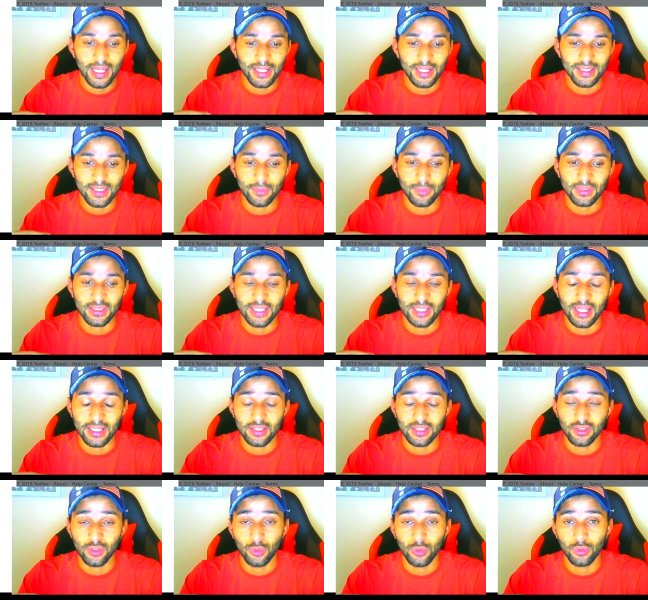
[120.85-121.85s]
is something that's
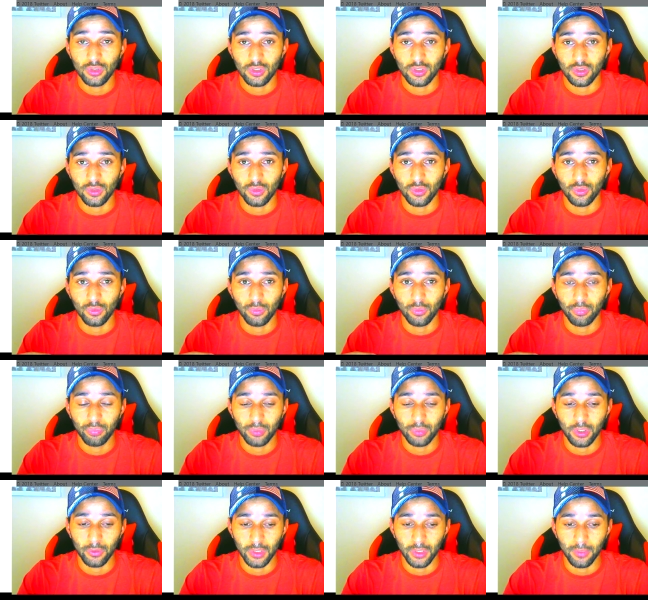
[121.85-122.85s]
new to
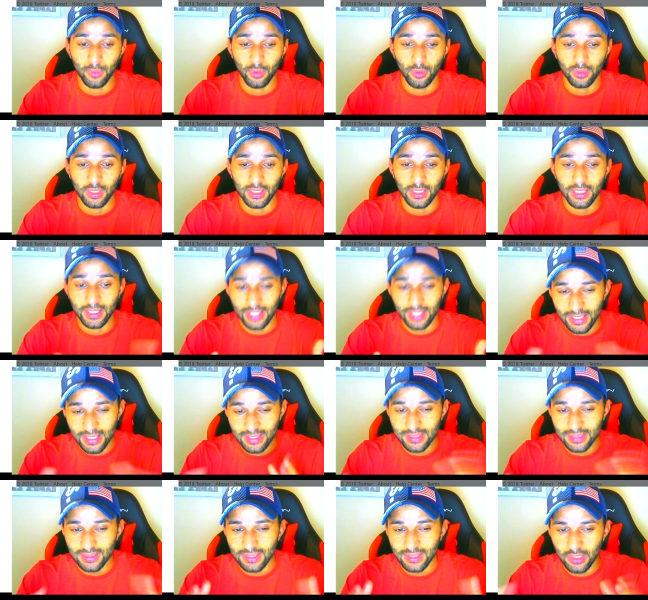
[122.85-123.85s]
Career Mode, and I
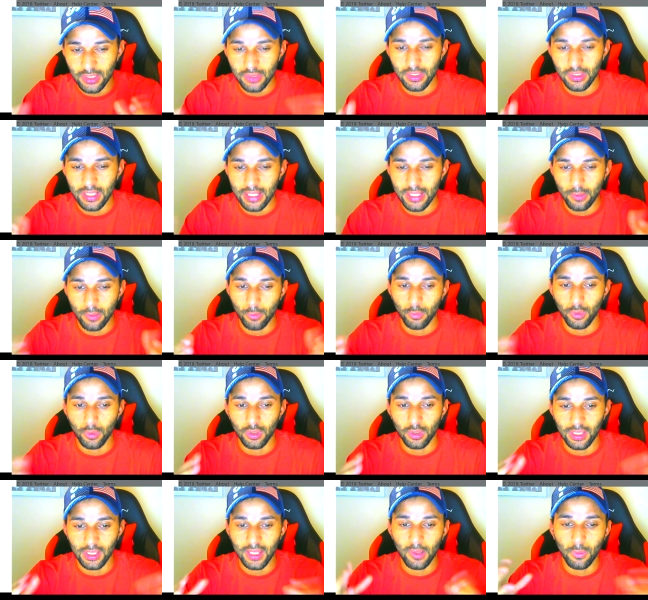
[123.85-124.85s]
guess it
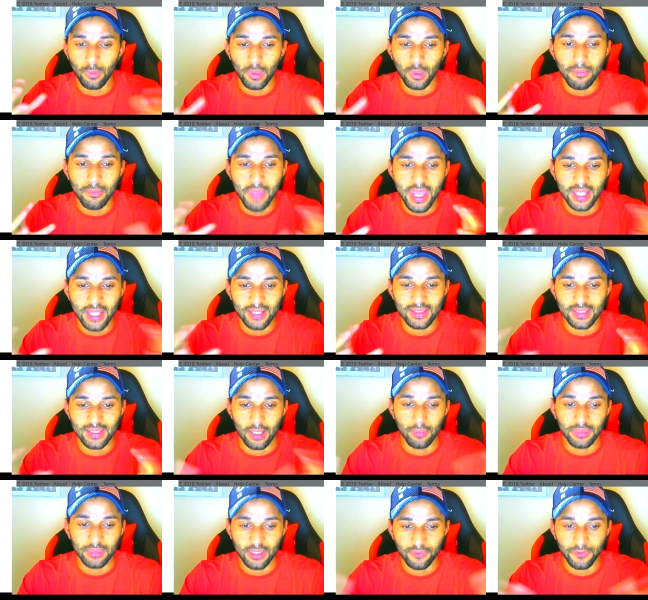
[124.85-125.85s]
will make
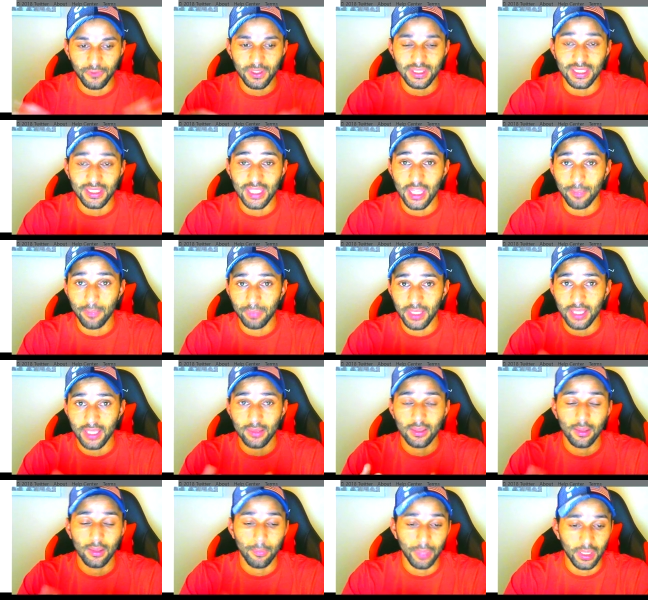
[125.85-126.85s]
some difference in gameplay,
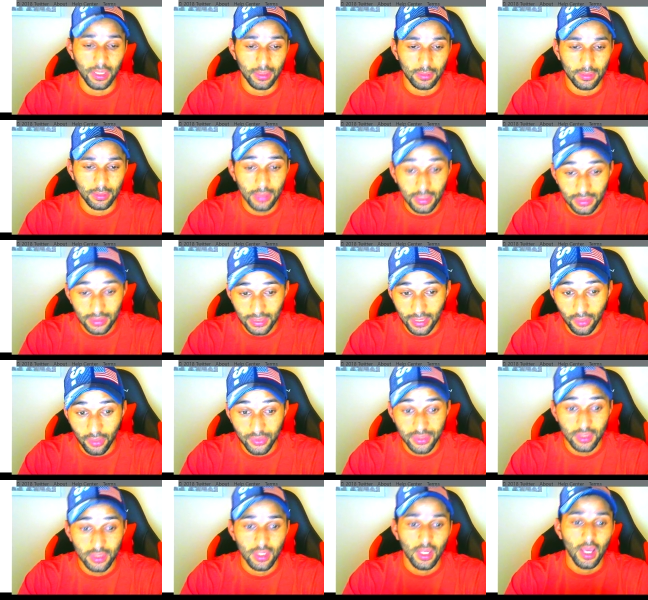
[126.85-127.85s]
but nothing
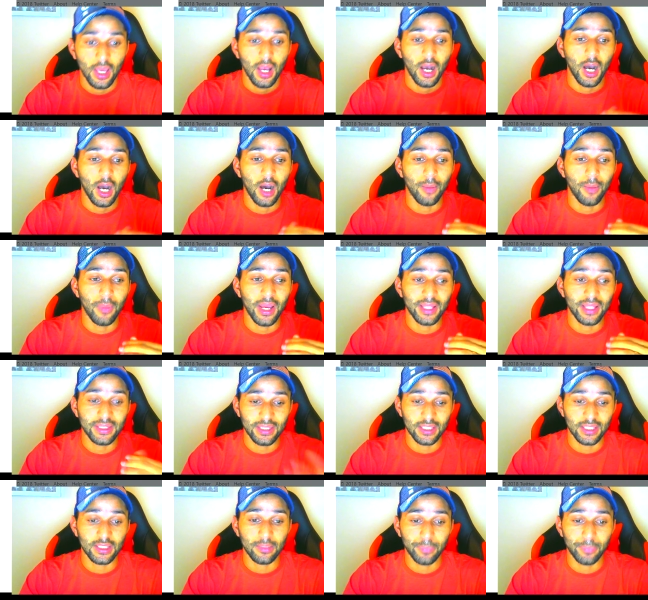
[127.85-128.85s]
else. And the
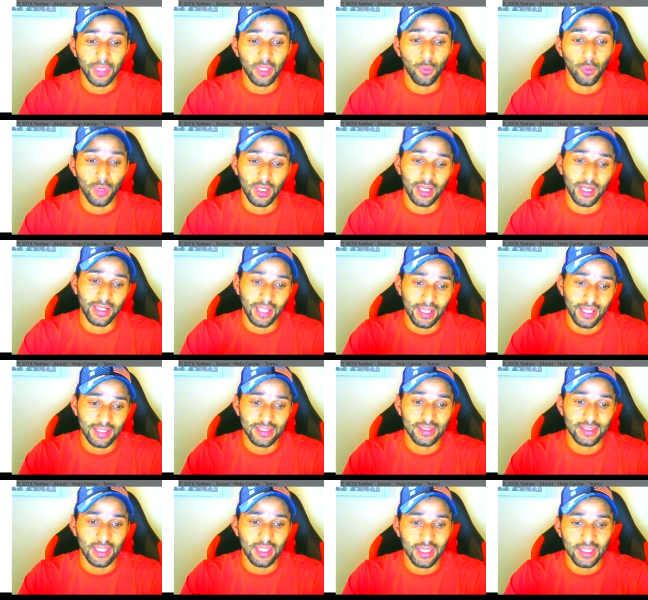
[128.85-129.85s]
other big one, I
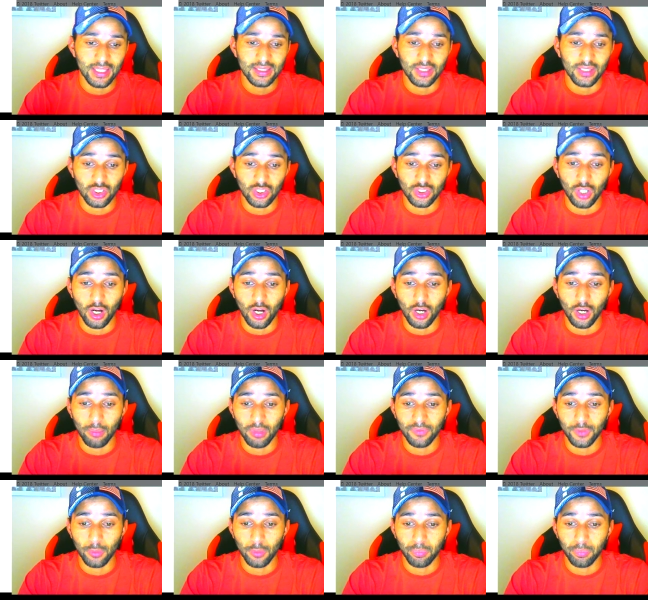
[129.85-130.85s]
guess, is the star
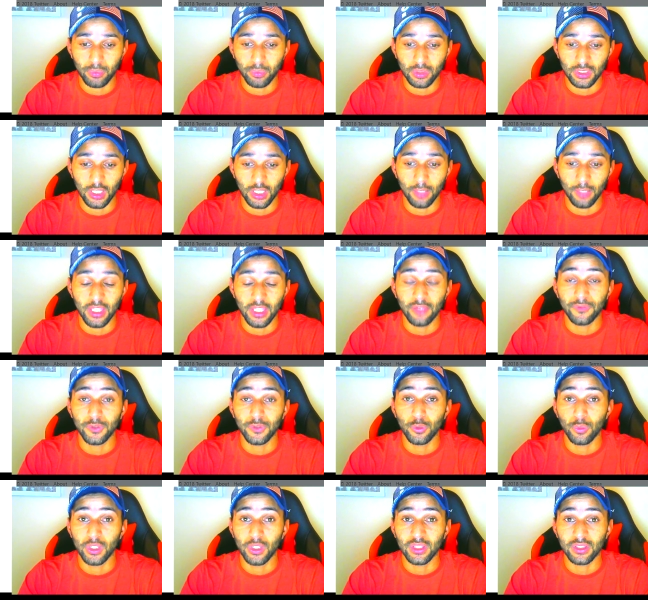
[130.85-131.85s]
above your club if
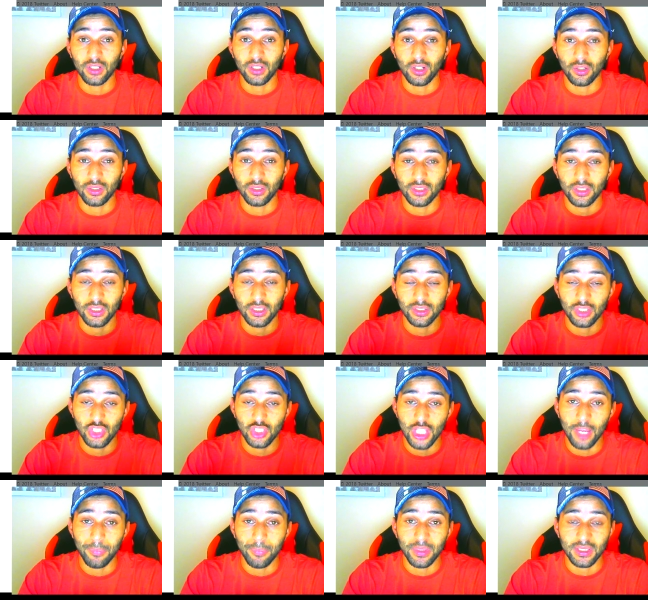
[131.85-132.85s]
you win the
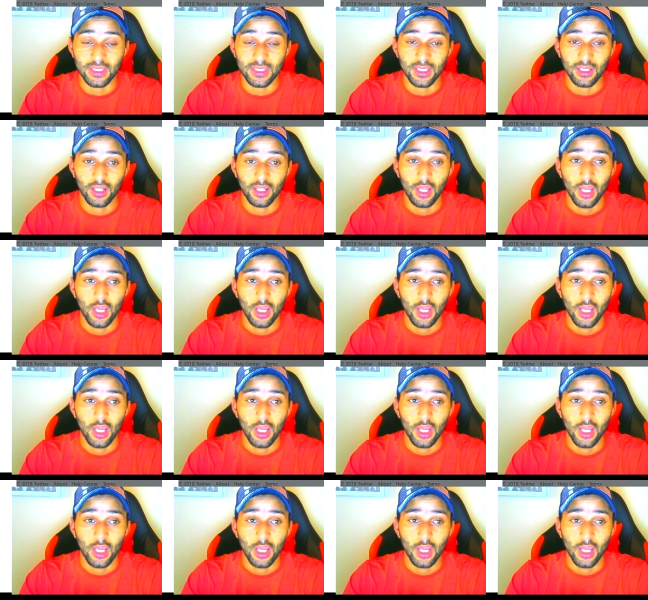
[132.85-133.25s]
Champions League.